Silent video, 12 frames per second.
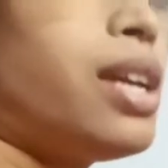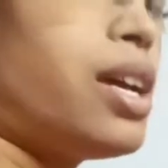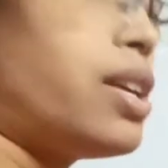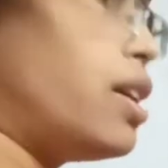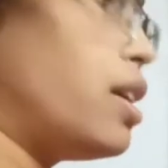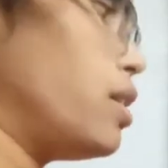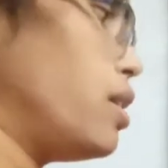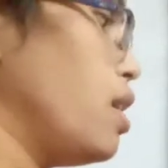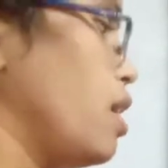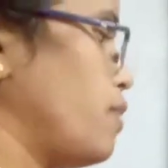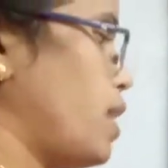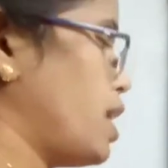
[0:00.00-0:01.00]
organ.
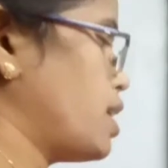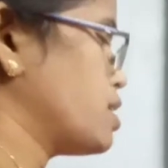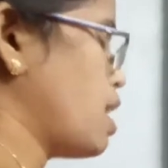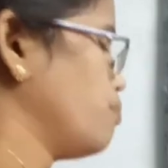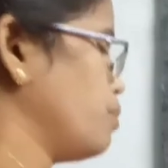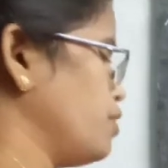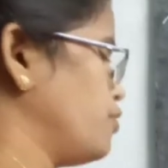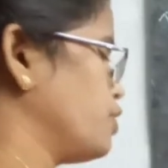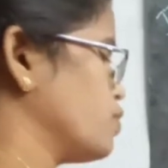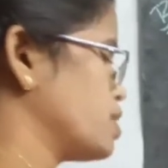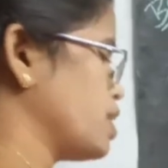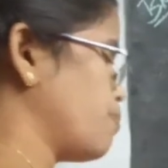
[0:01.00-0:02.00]
For example, if
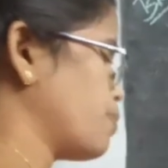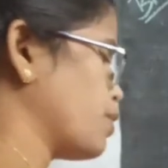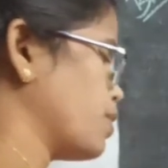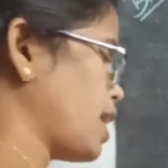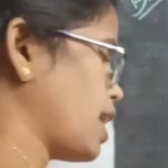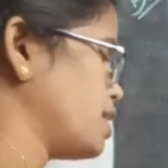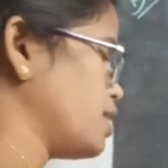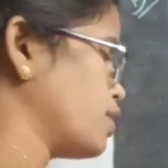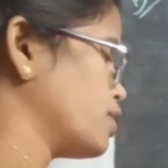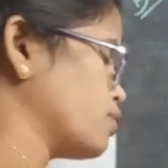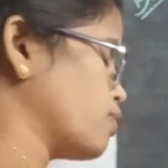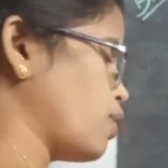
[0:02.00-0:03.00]
you see
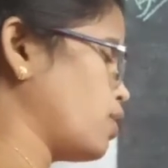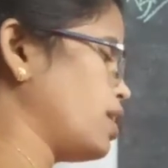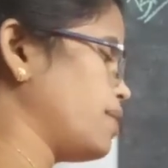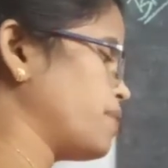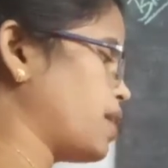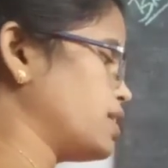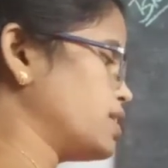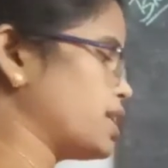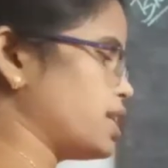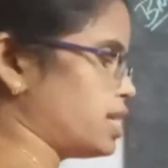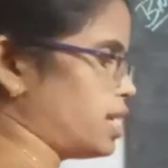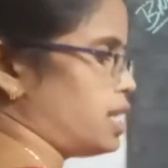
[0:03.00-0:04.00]
prokaryotes, only one
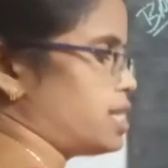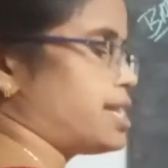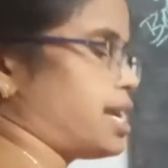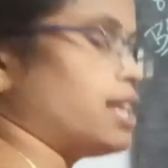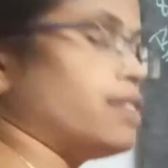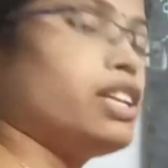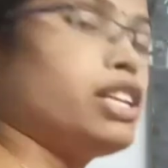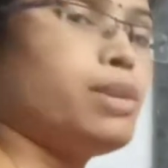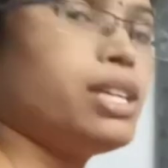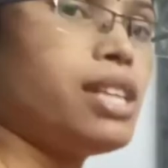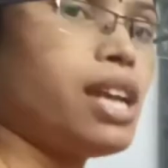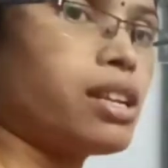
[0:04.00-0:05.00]
single cell will
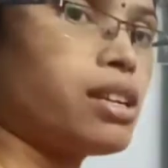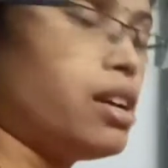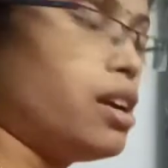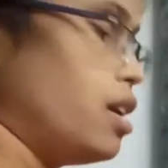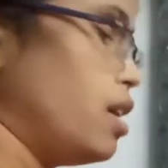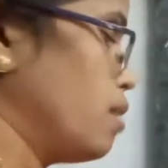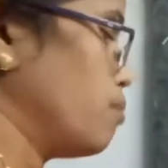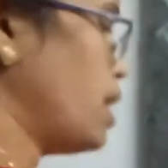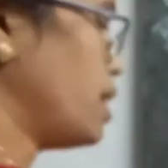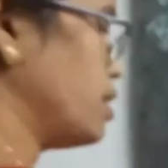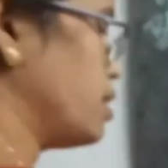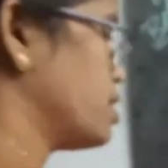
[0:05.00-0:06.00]
be there.
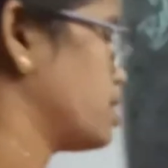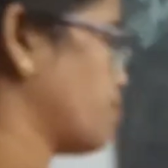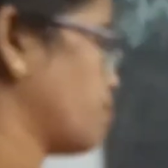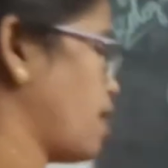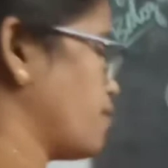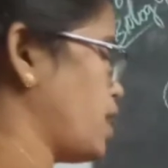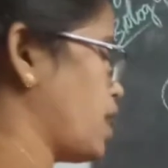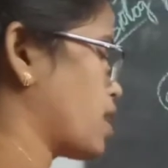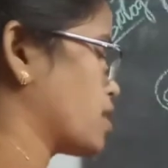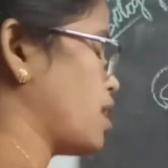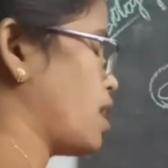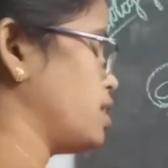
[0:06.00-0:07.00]
But some of the
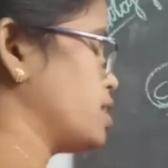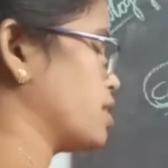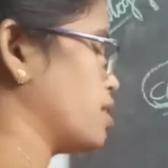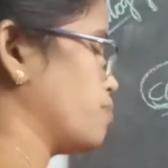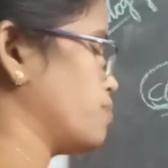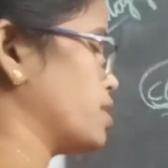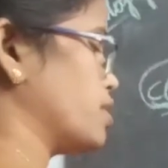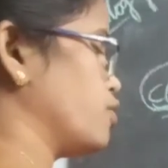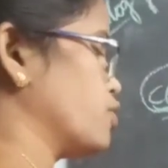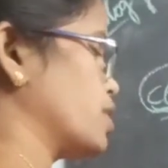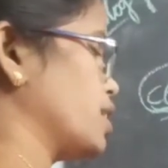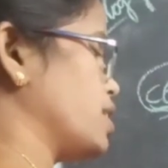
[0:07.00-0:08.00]
organisms
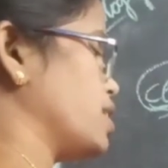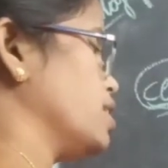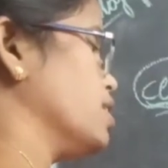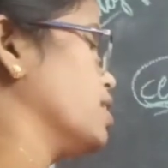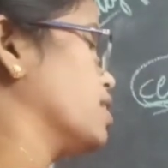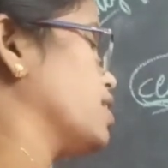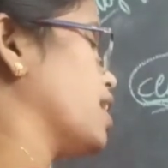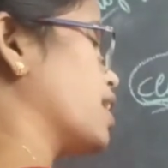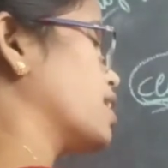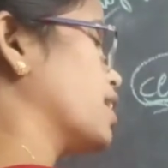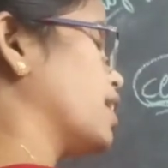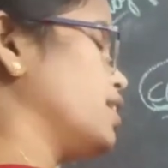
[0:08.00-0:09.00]
you see they
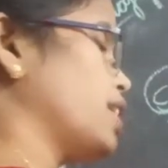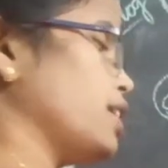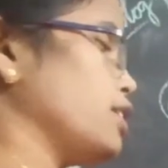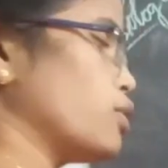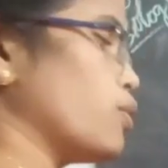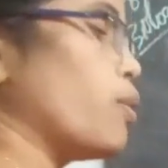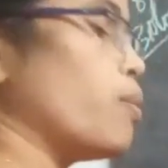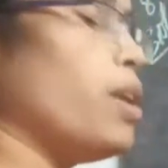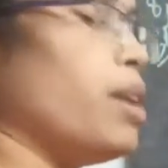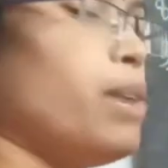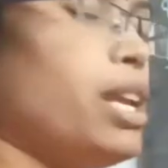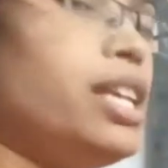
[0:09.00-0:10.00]
are contain so
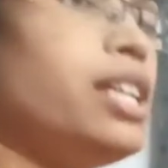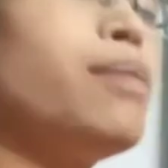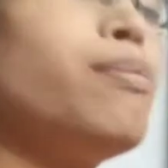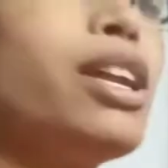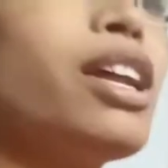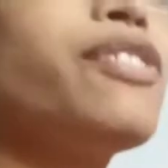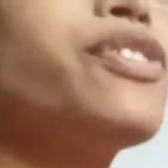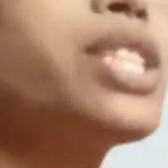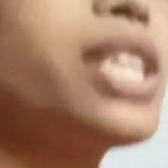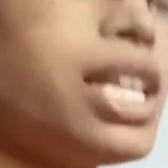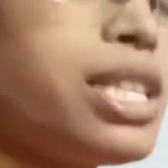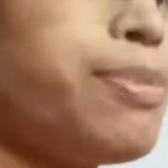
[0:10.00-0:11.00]
many number of
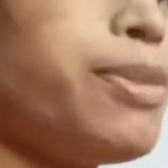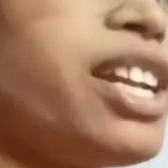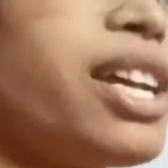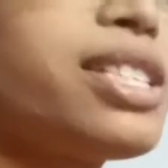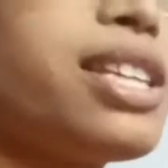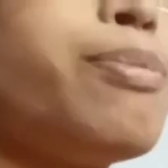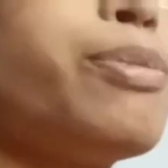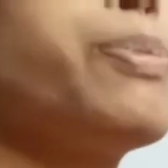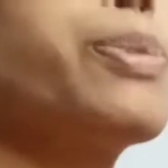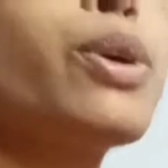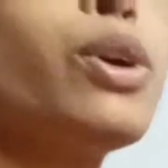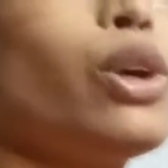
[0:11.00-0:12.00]
cells. For example,
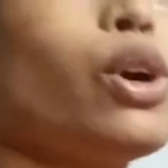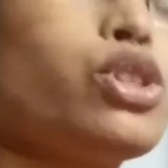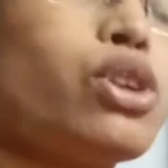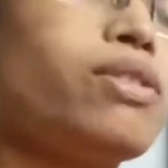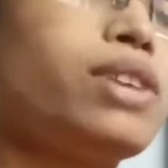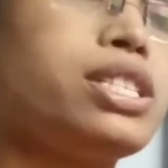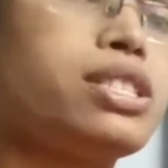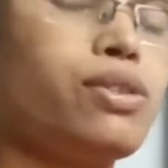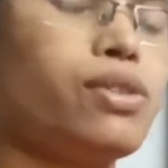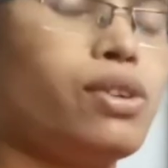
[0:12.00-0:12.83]
protozoans,